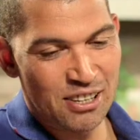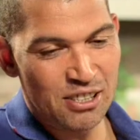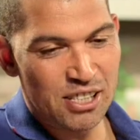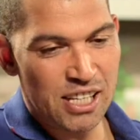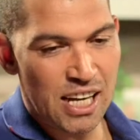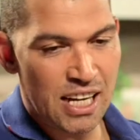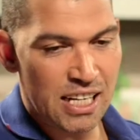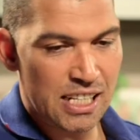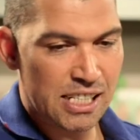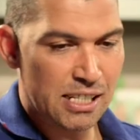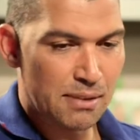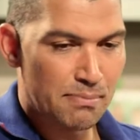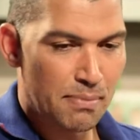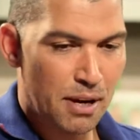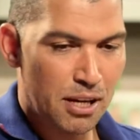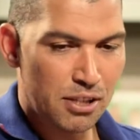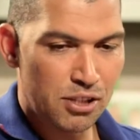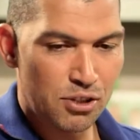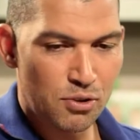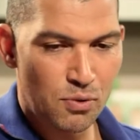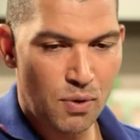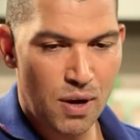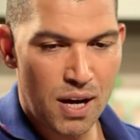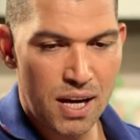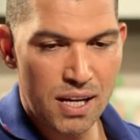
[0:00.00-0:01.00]
So tell us
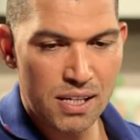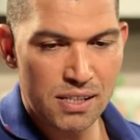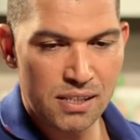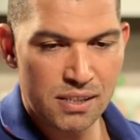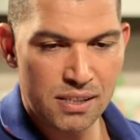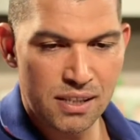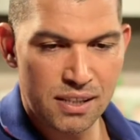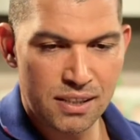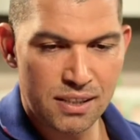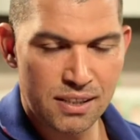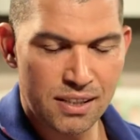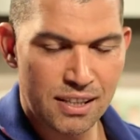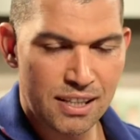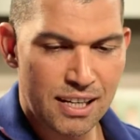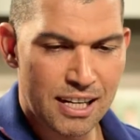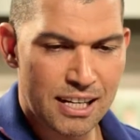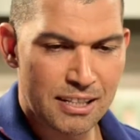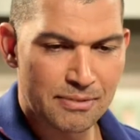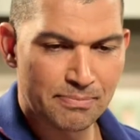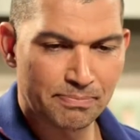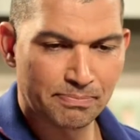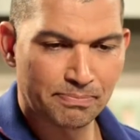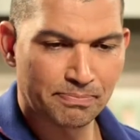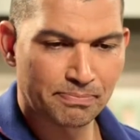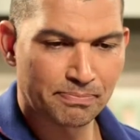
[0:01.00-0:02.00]
about your wines, and
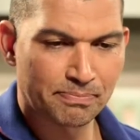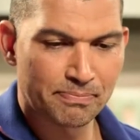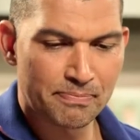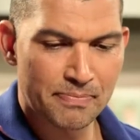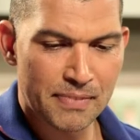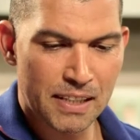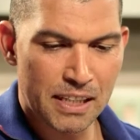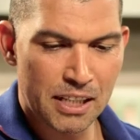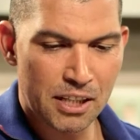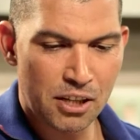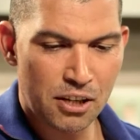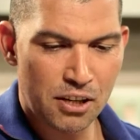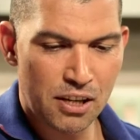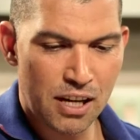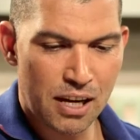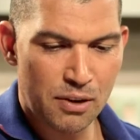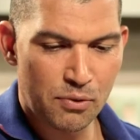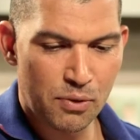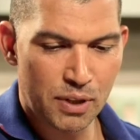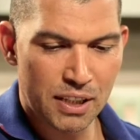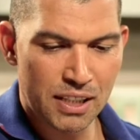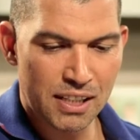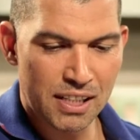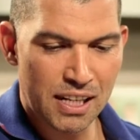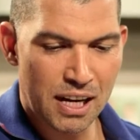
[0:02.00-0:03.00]
I
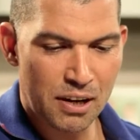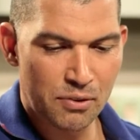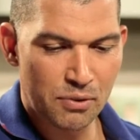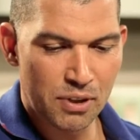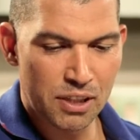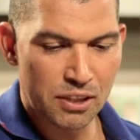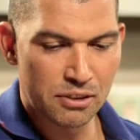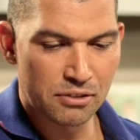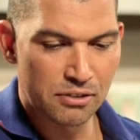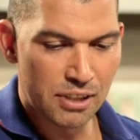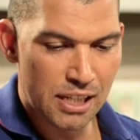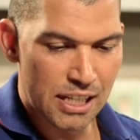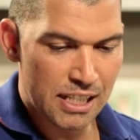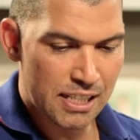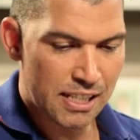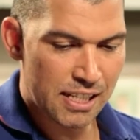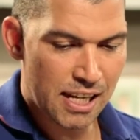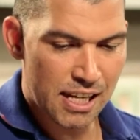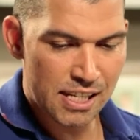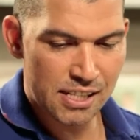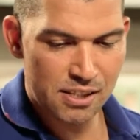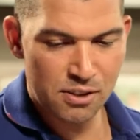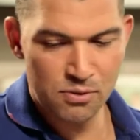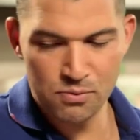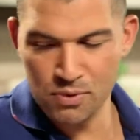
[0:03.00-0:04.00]
want to really
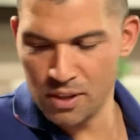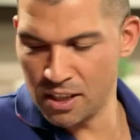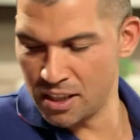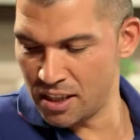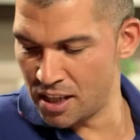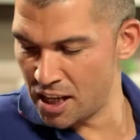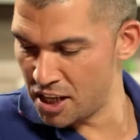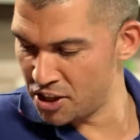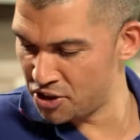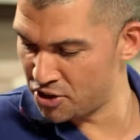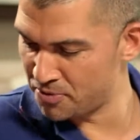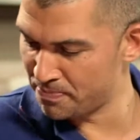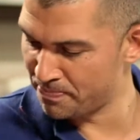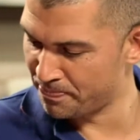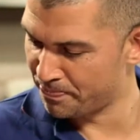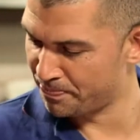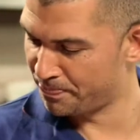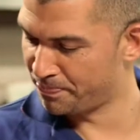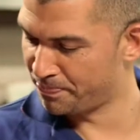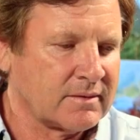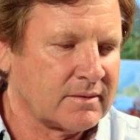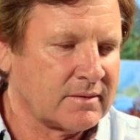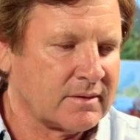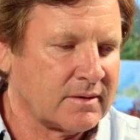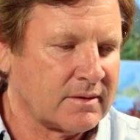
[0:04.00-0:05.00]
taste it with a dish.
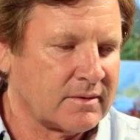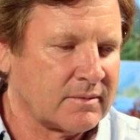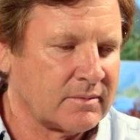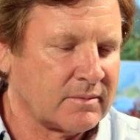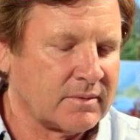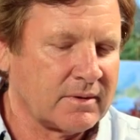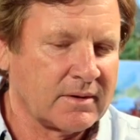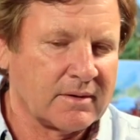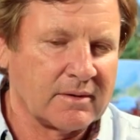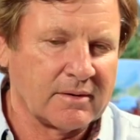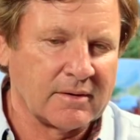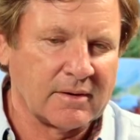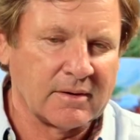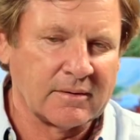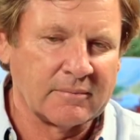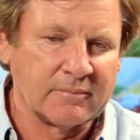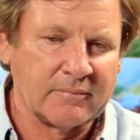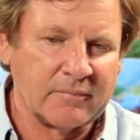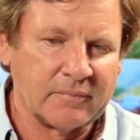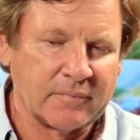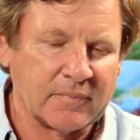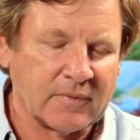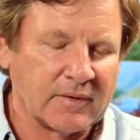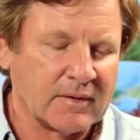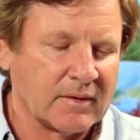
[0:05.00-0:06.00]
You know,
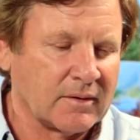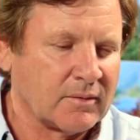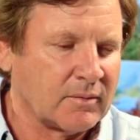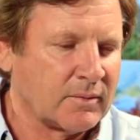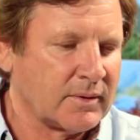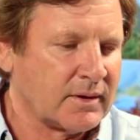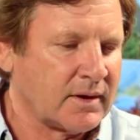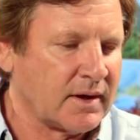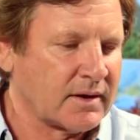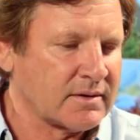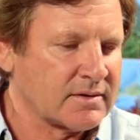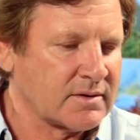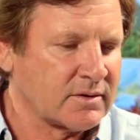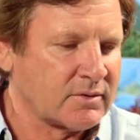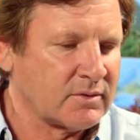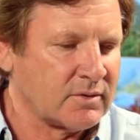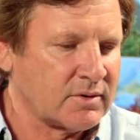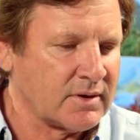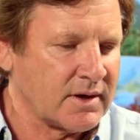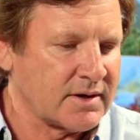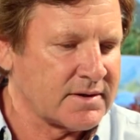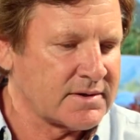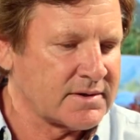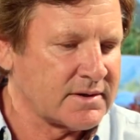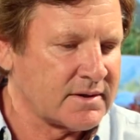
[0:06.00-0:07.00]
we like to
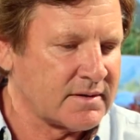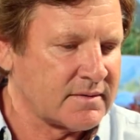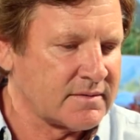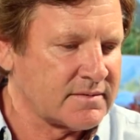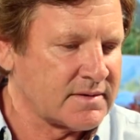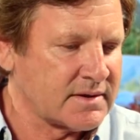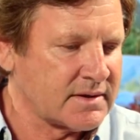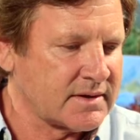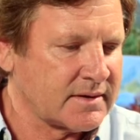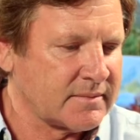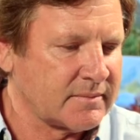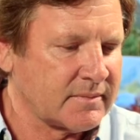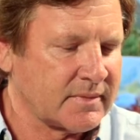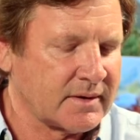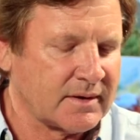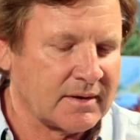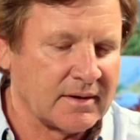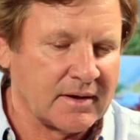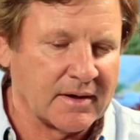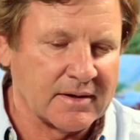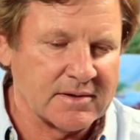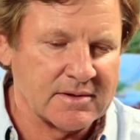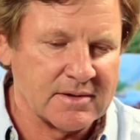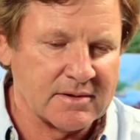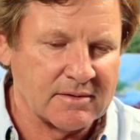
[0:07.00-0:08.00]
call ourselves a
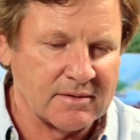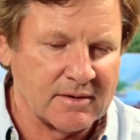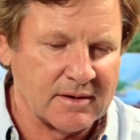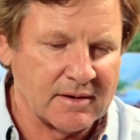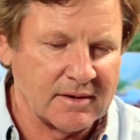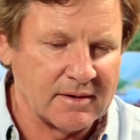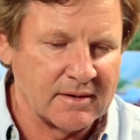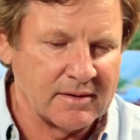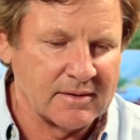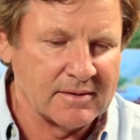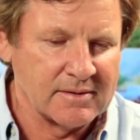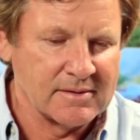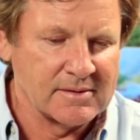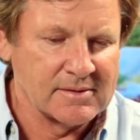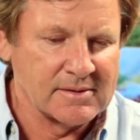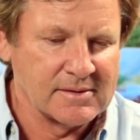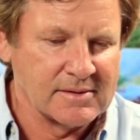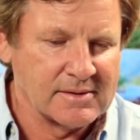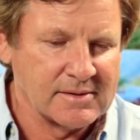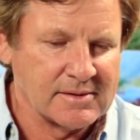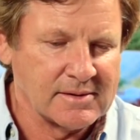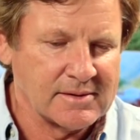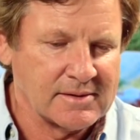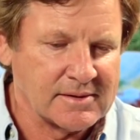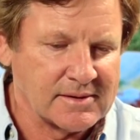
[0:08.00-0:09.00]
luxury
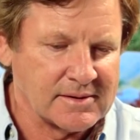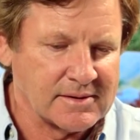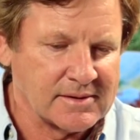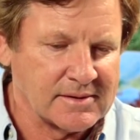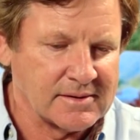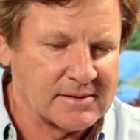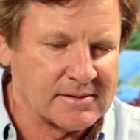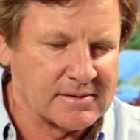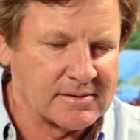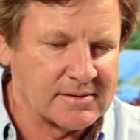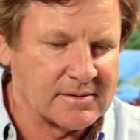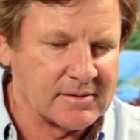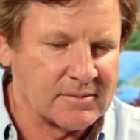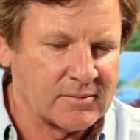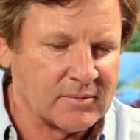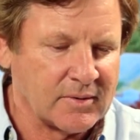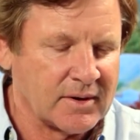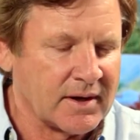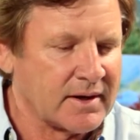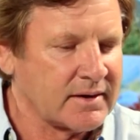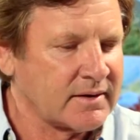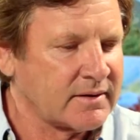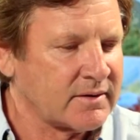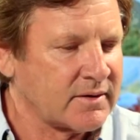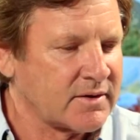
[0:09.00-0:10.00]

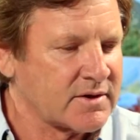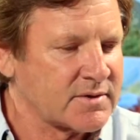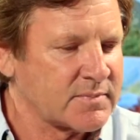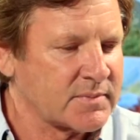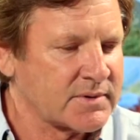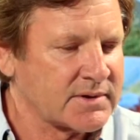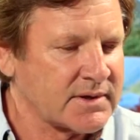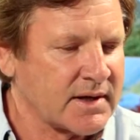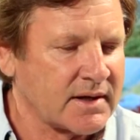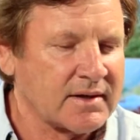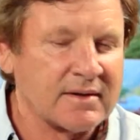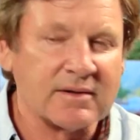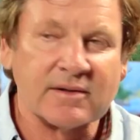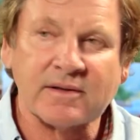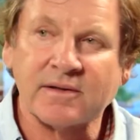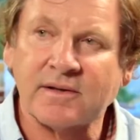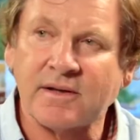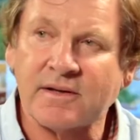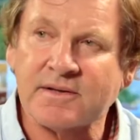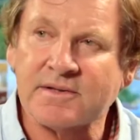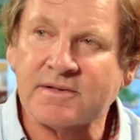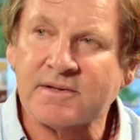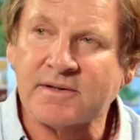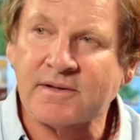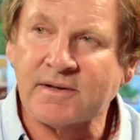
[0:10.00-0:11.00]
wine and hospitality
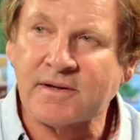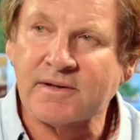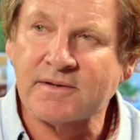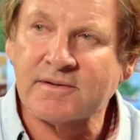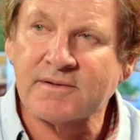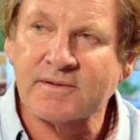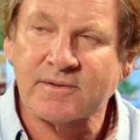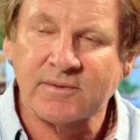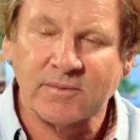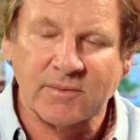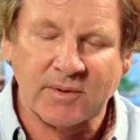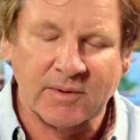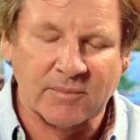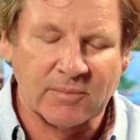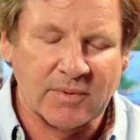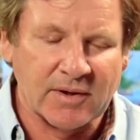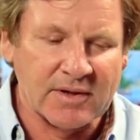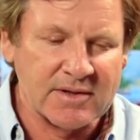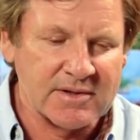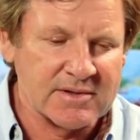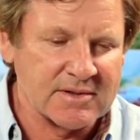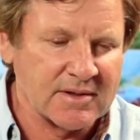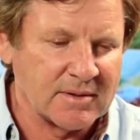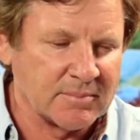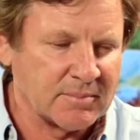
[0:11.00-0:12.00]
destination. We're
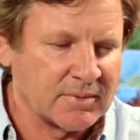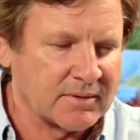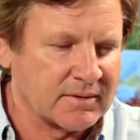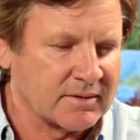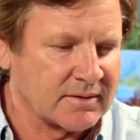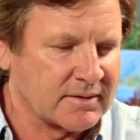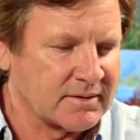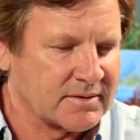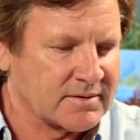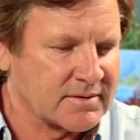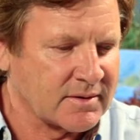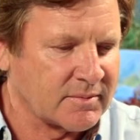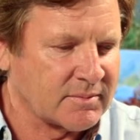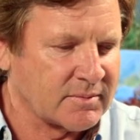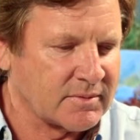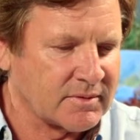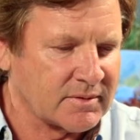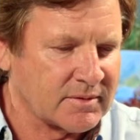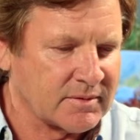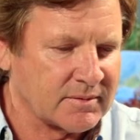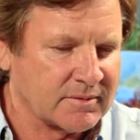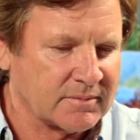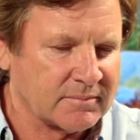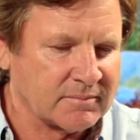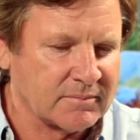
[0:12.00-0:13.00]
based up at the top
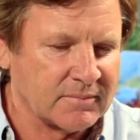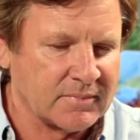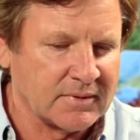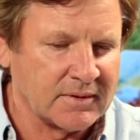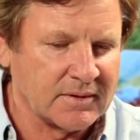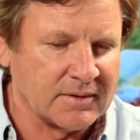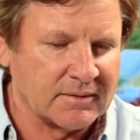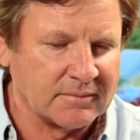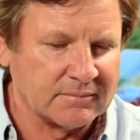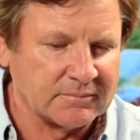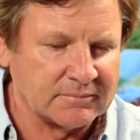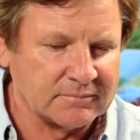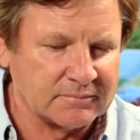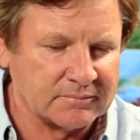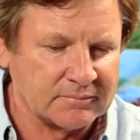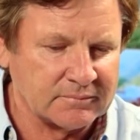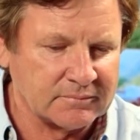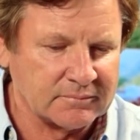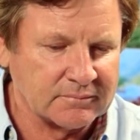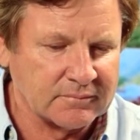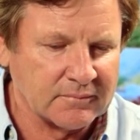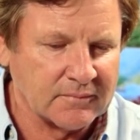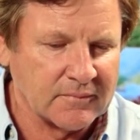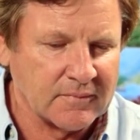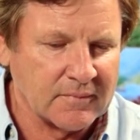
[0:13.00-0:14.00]
of the
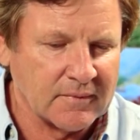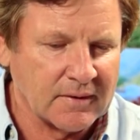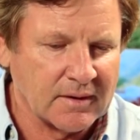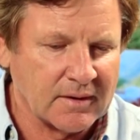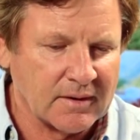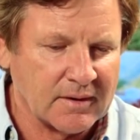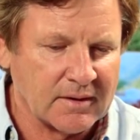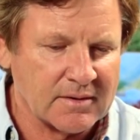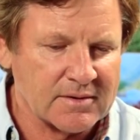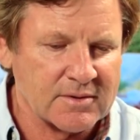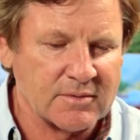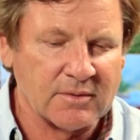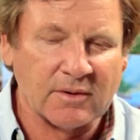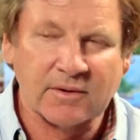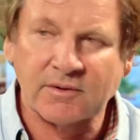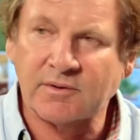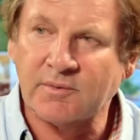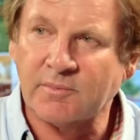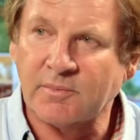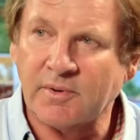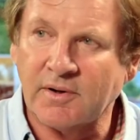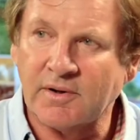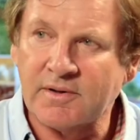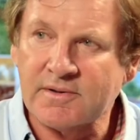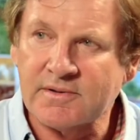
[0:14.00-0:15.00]
Helsworth
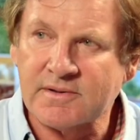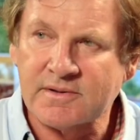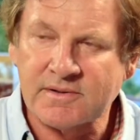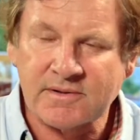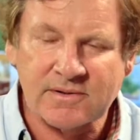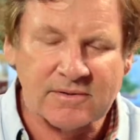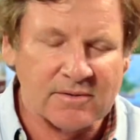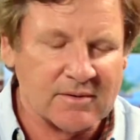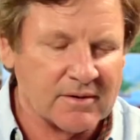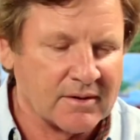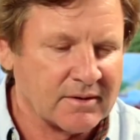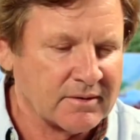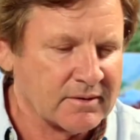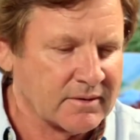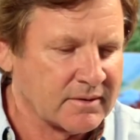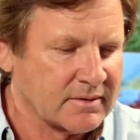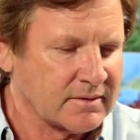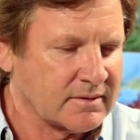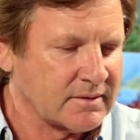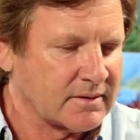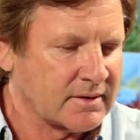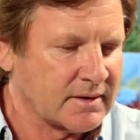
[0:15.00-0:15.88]
to Pass, as you know.